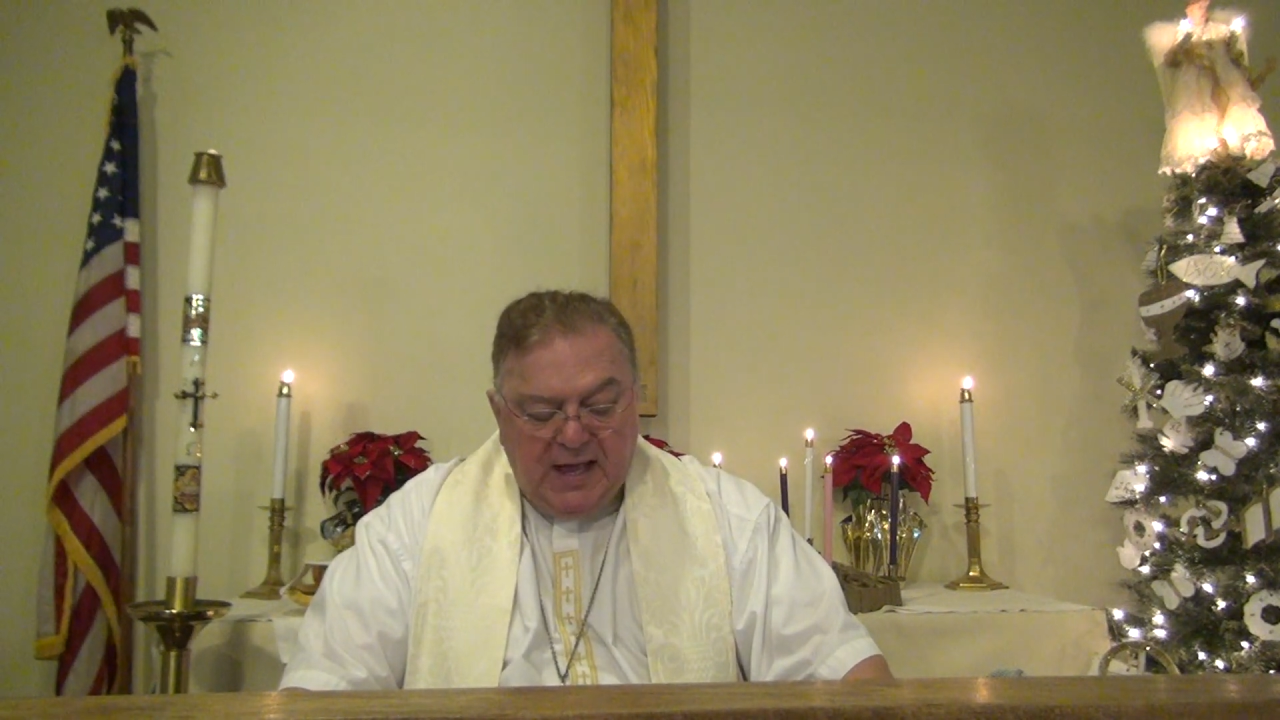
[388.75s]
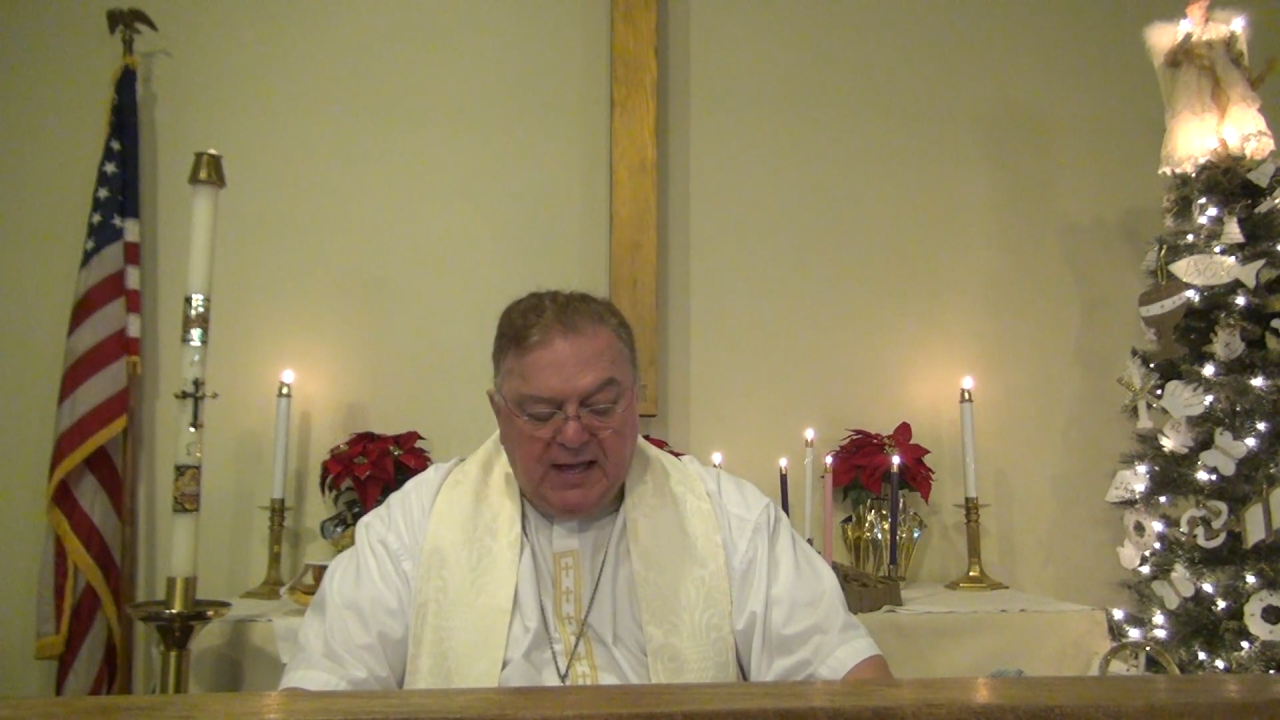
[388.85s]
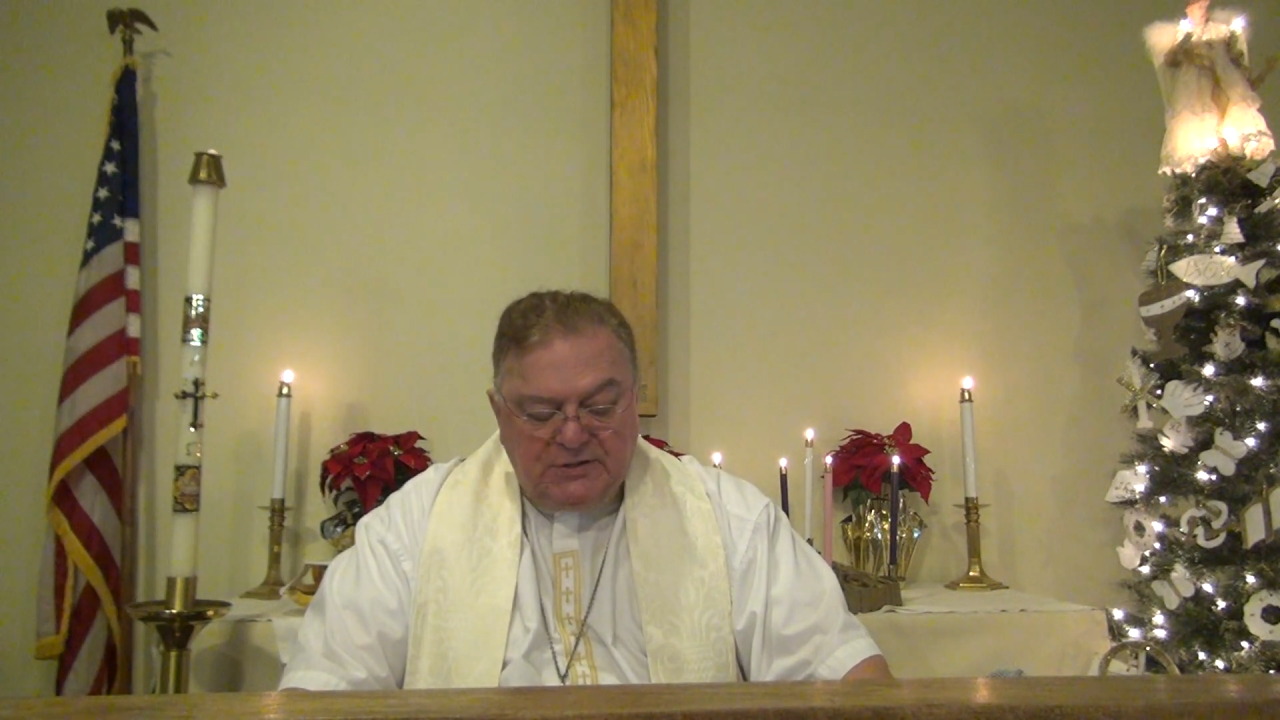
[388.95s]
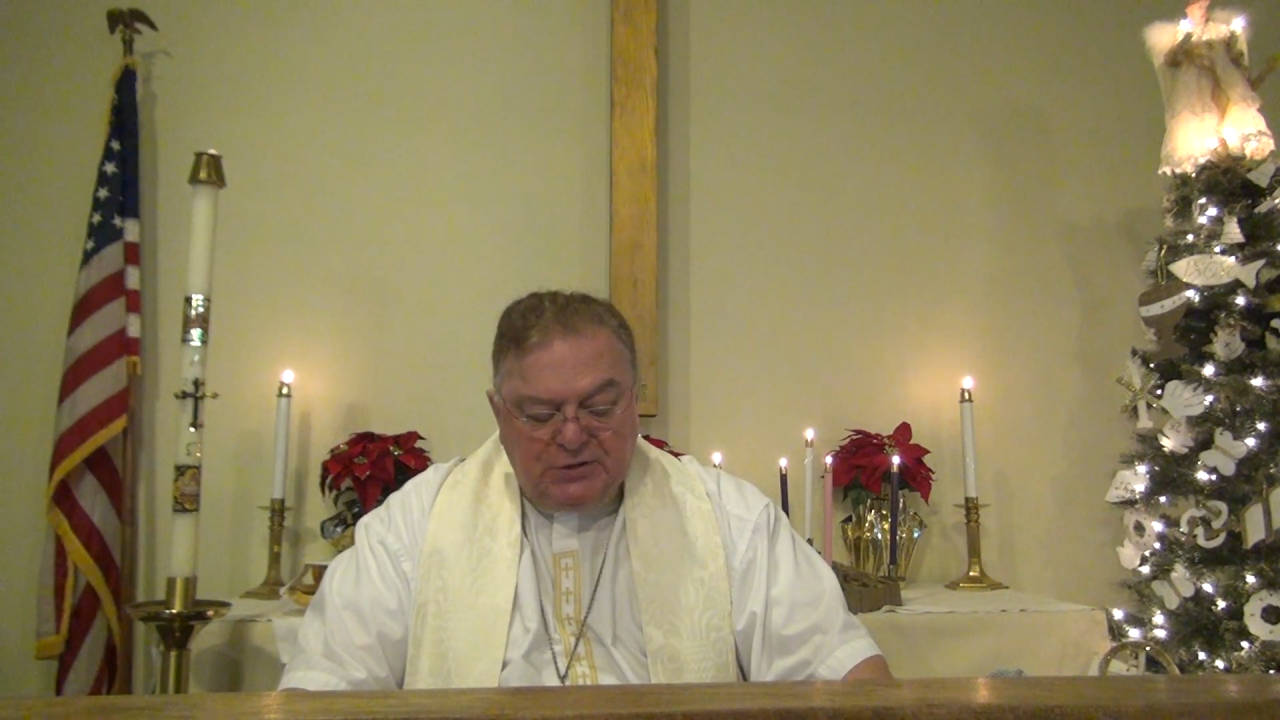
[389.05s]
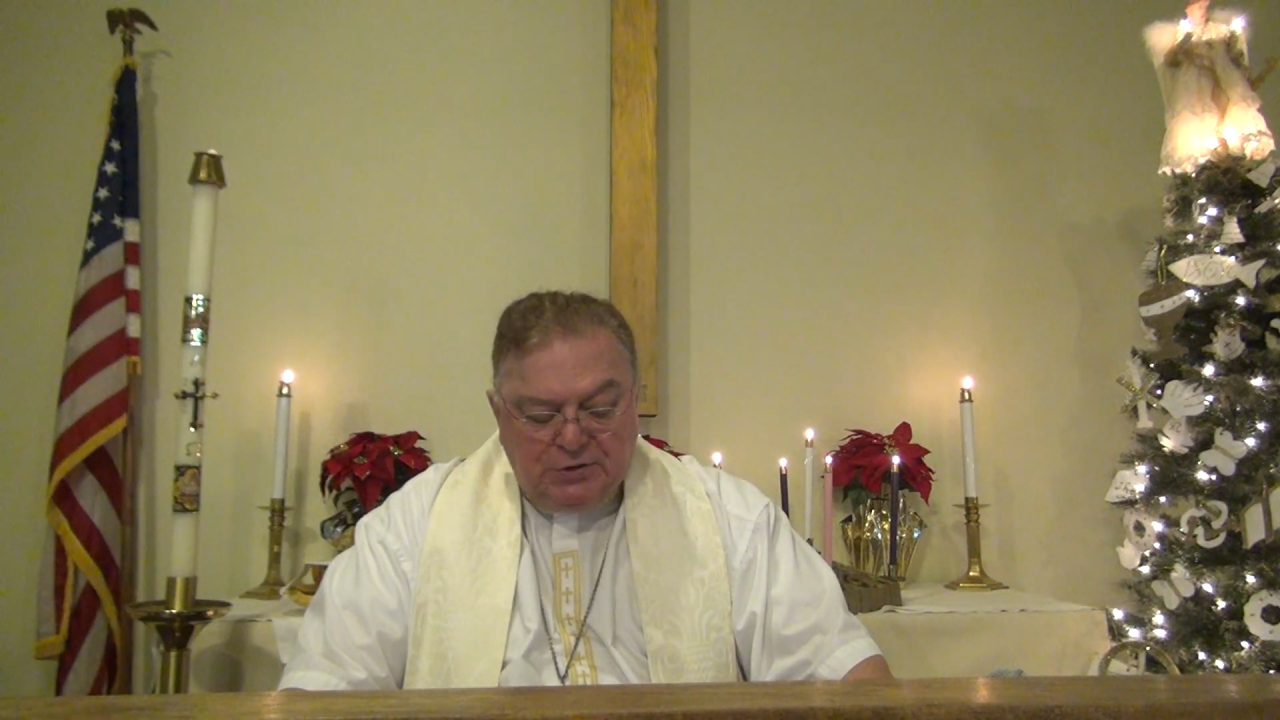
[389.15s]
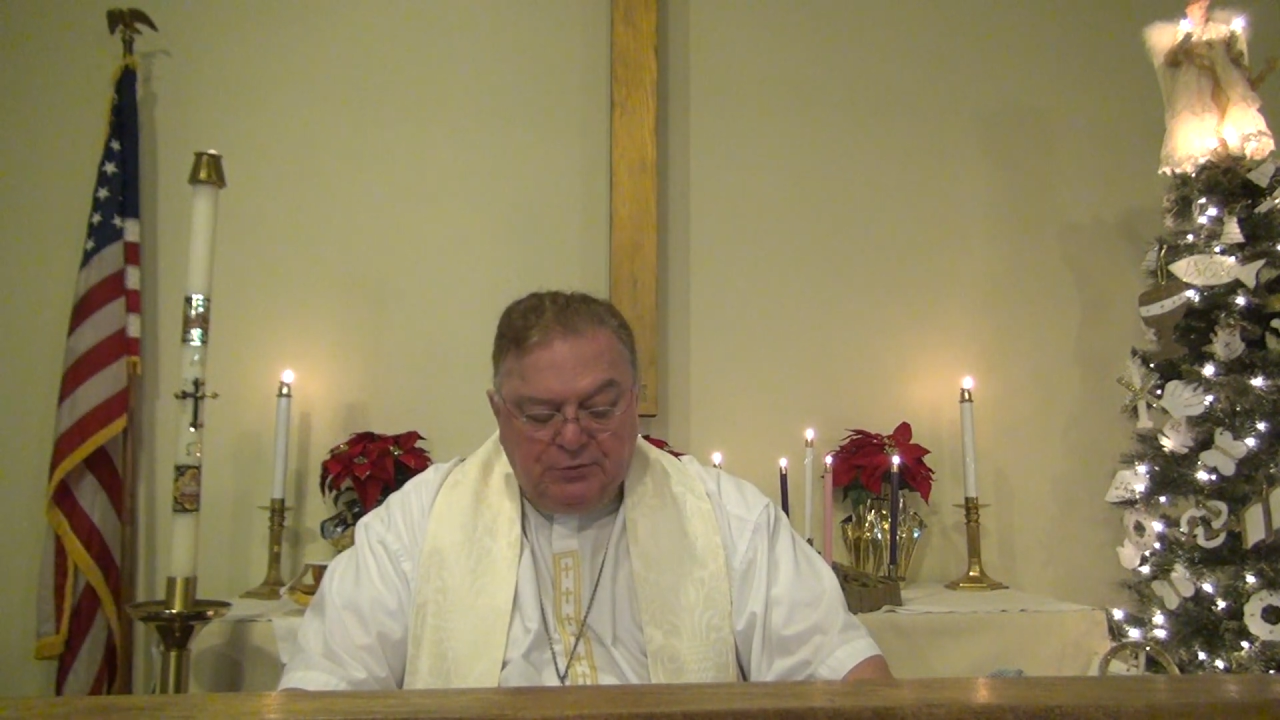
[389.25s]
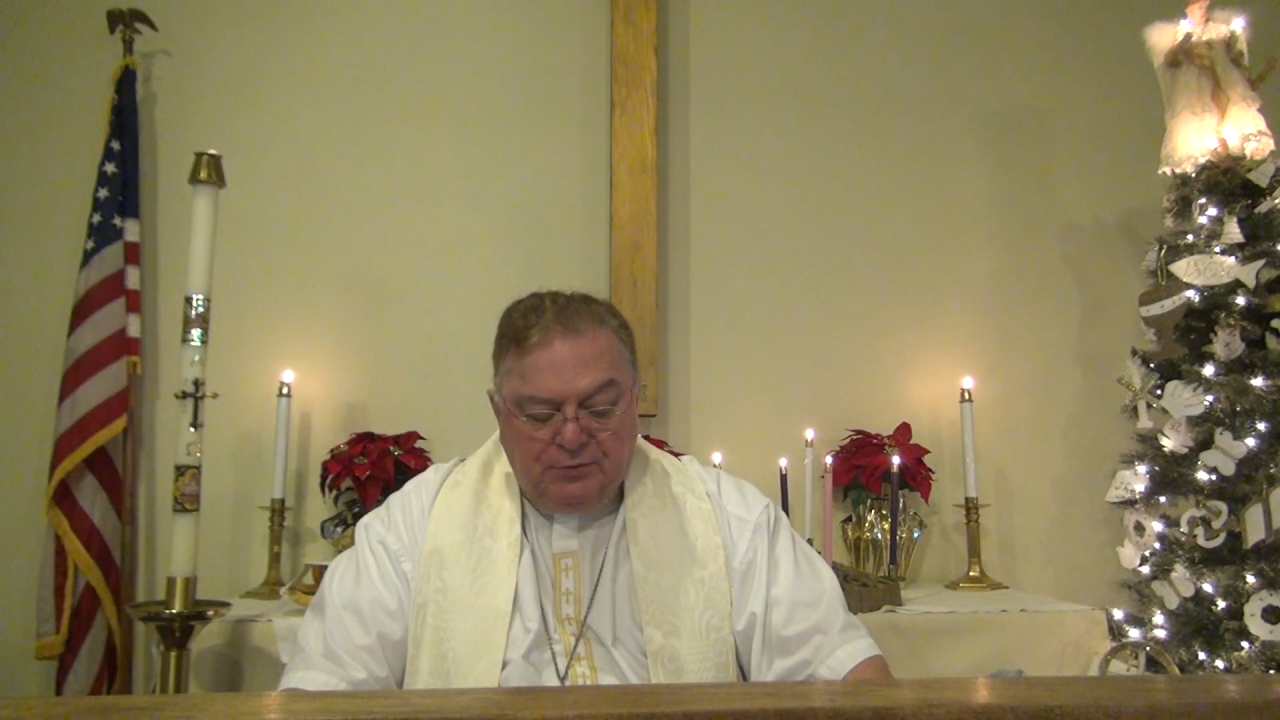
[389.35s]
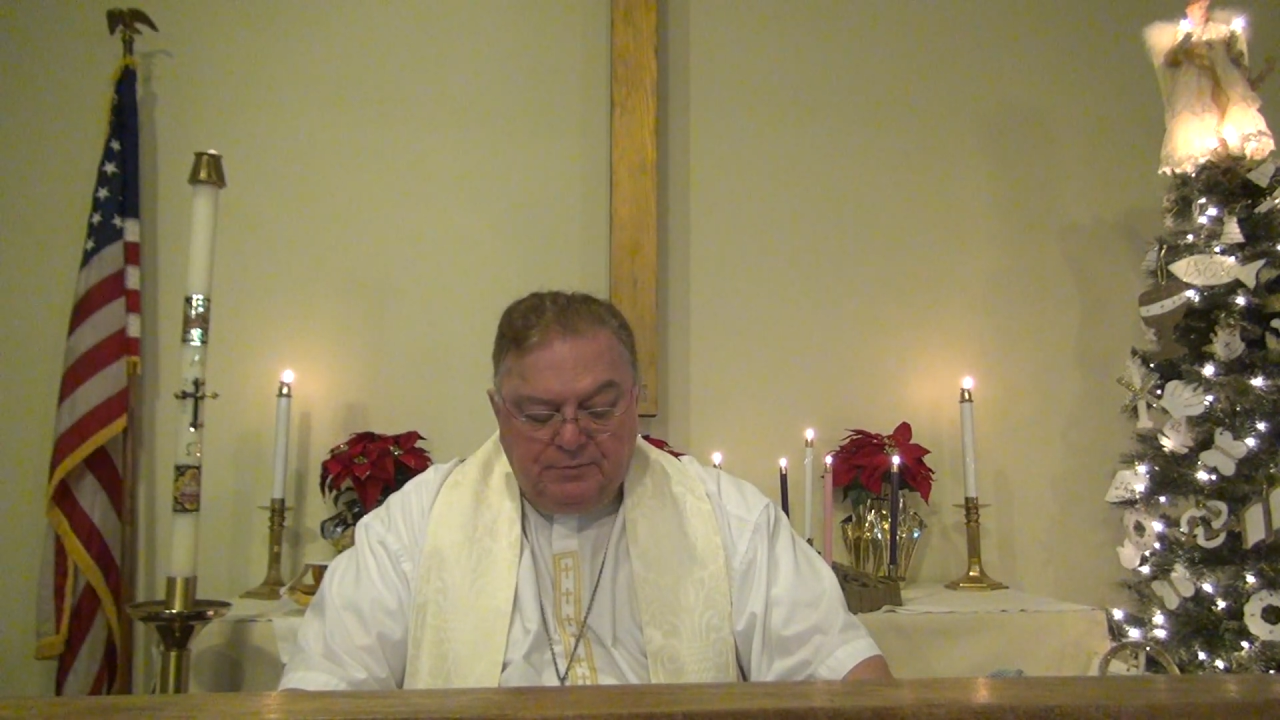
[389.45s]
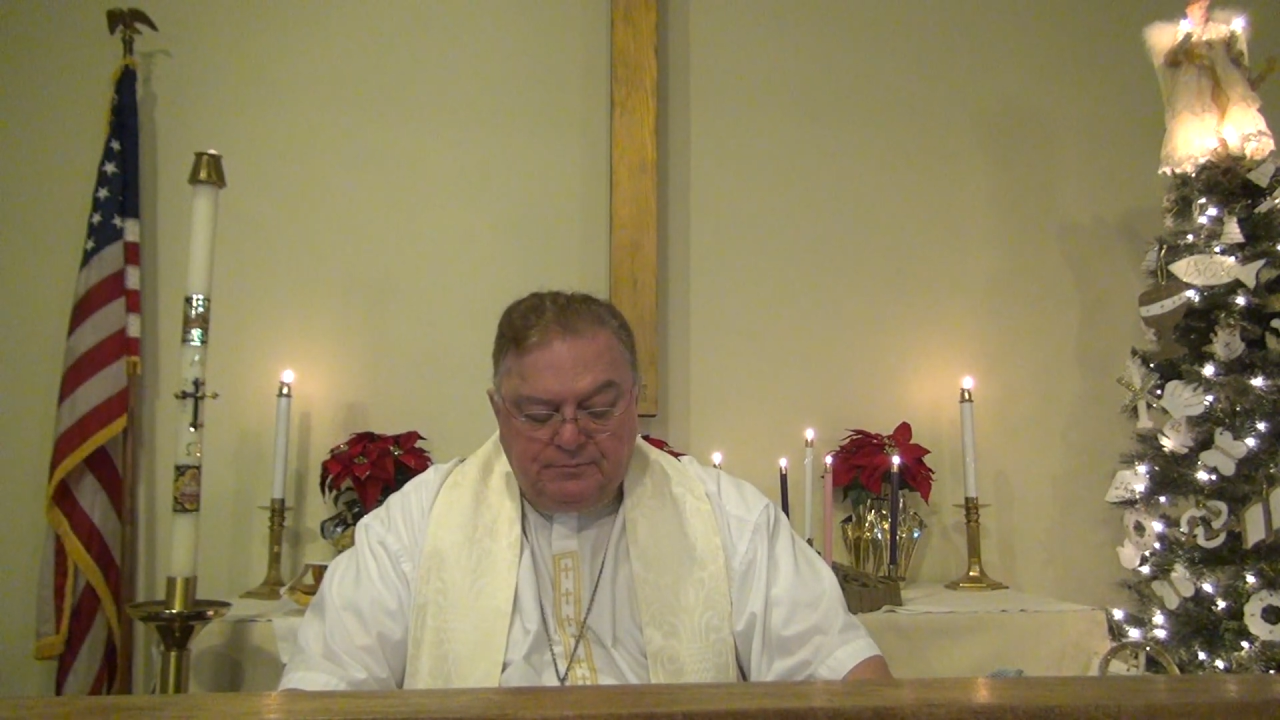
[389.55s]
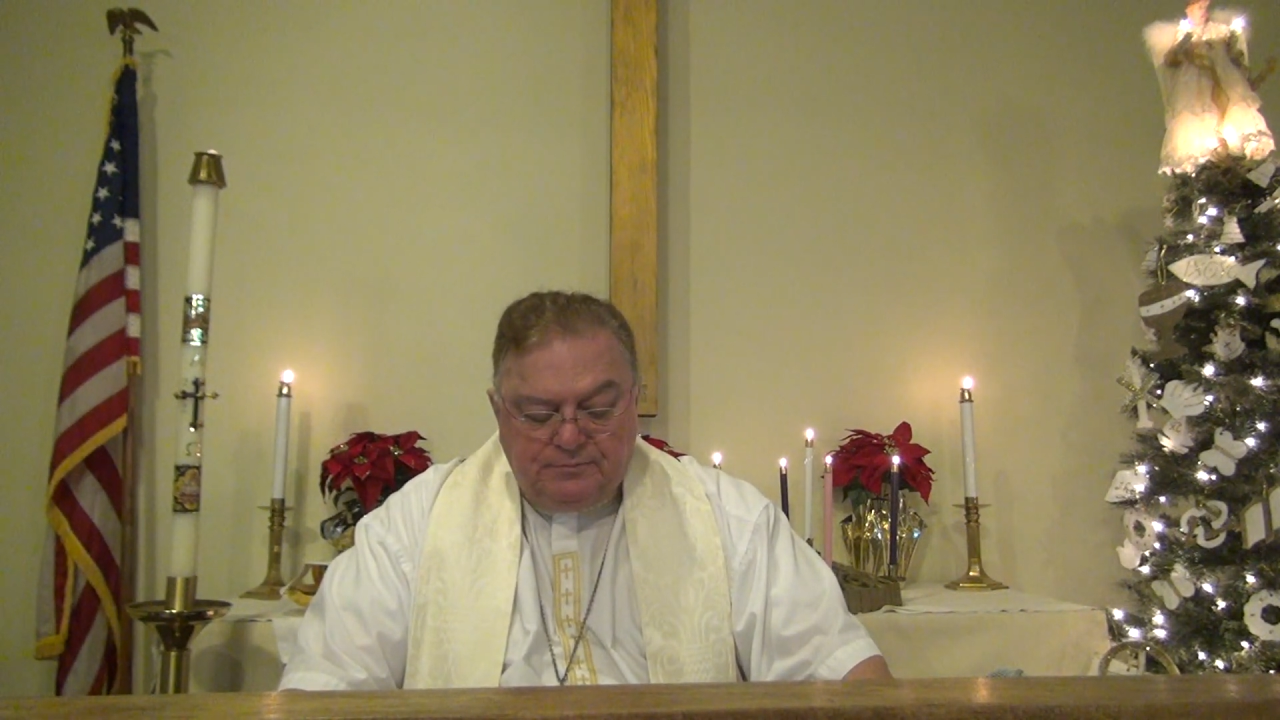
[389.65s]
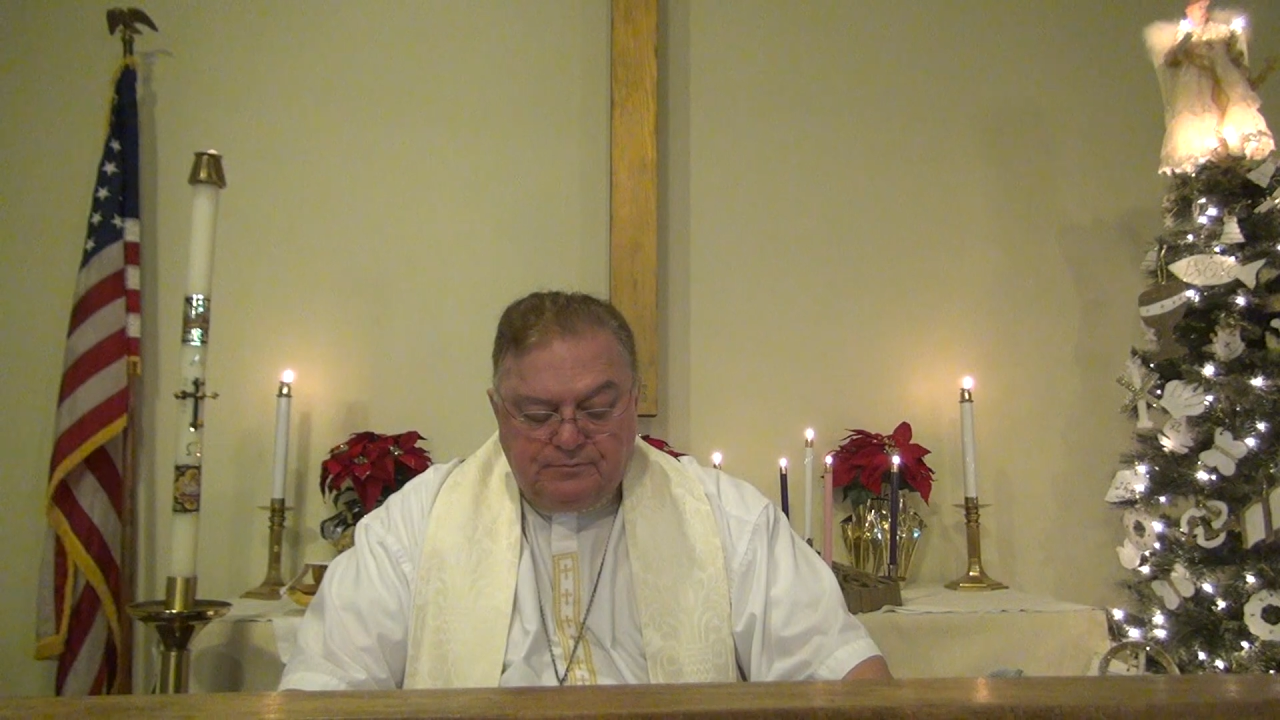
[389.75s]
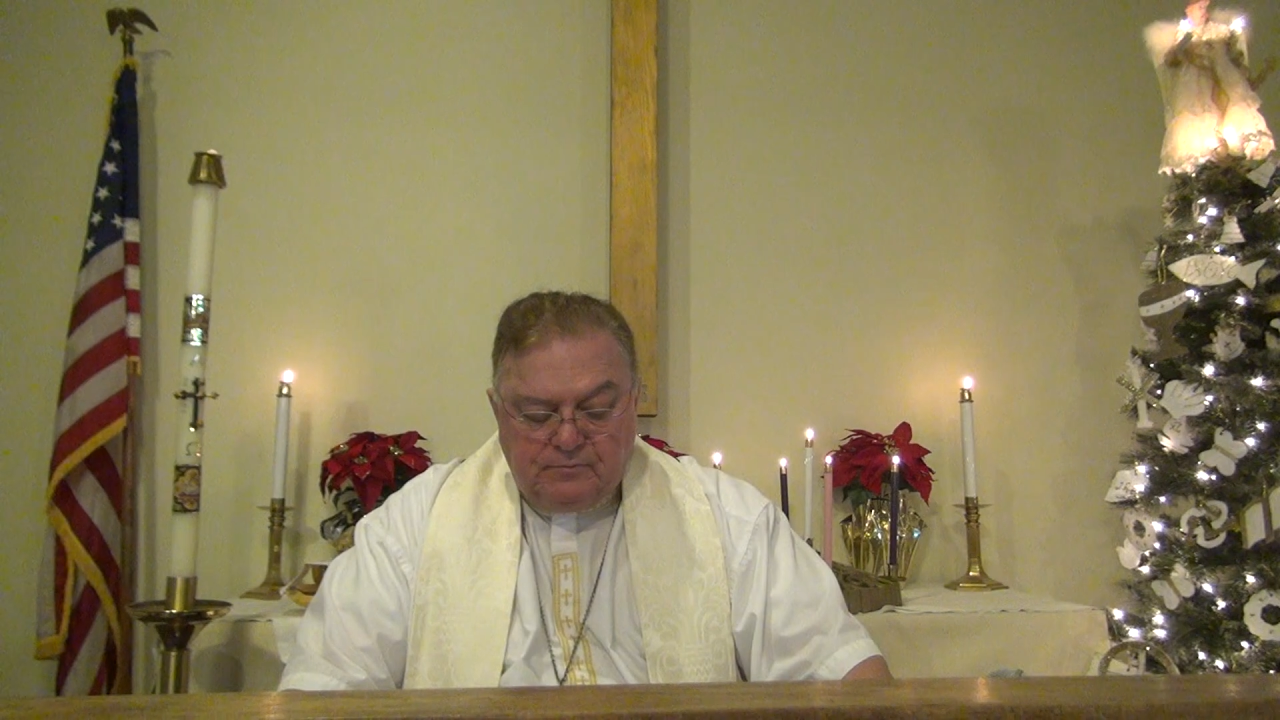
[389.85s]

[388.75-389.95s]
as children.